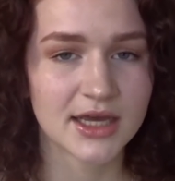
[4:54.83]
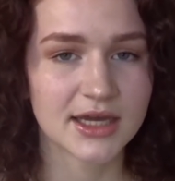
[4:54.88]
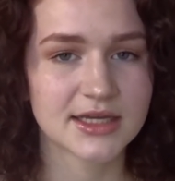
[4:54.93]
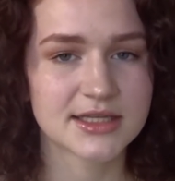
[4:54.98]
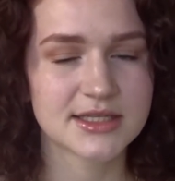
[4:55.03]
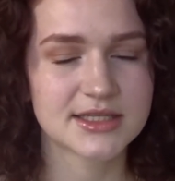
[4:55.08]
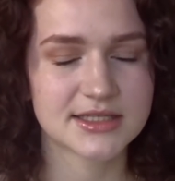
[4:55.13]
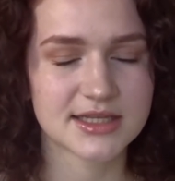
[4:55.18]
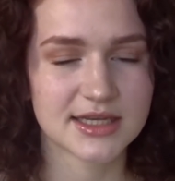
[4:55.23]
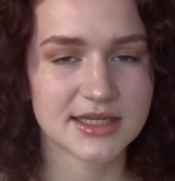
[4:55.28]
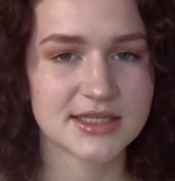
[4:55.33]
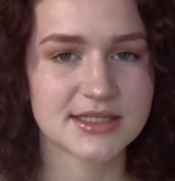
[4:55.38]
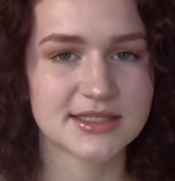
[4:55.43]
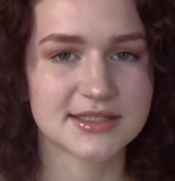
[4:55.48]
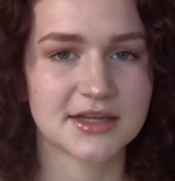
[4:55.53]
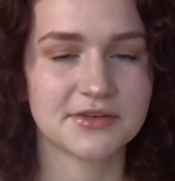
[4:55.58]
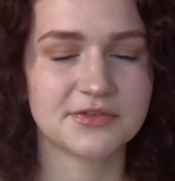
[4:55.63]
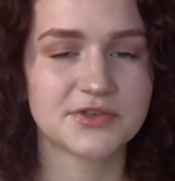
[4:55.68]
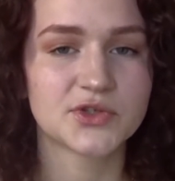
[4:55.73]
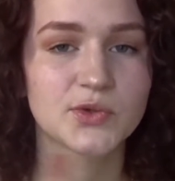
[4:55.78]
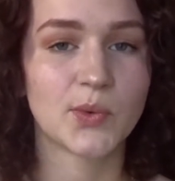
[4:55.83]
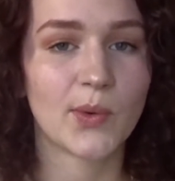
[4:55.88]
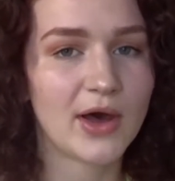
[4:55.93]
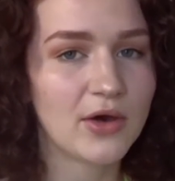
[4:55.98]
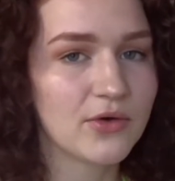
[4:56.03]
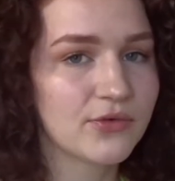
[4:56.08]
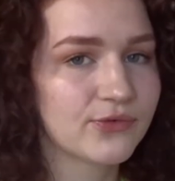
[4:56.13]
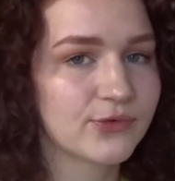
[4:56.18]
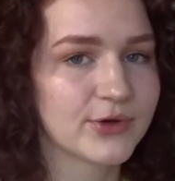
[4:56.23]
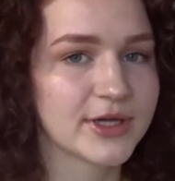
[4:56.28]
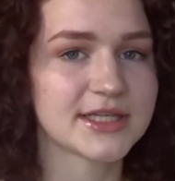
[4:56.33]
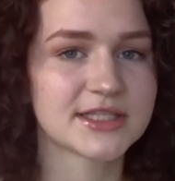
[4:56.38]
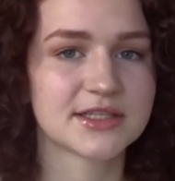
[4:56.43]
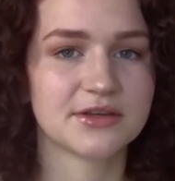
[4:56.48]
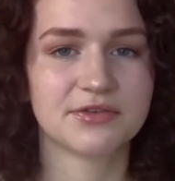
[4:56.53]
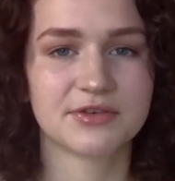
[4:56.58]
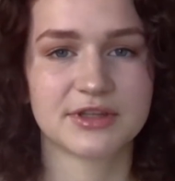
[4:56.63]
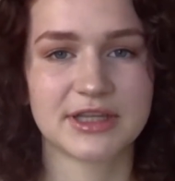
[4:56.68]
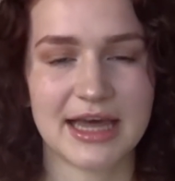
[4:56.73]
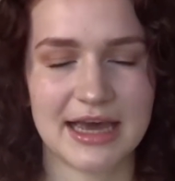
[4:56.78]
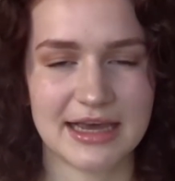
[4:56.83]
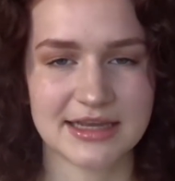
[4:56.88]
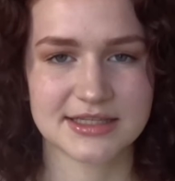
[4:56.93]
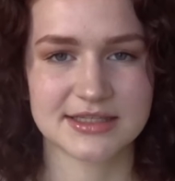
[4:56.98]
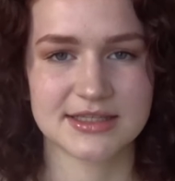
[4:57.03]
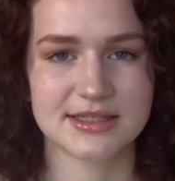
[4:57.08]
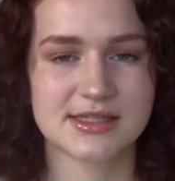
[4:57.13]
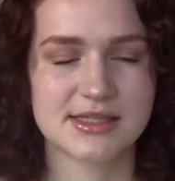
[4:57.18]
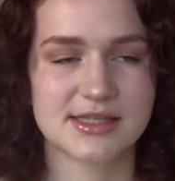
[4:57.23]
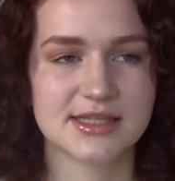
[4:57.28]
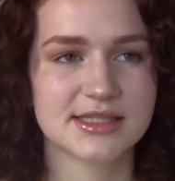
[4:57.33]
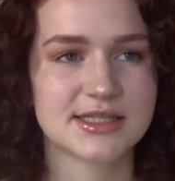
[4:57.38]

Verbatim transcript: consists of 12 weeks of classes.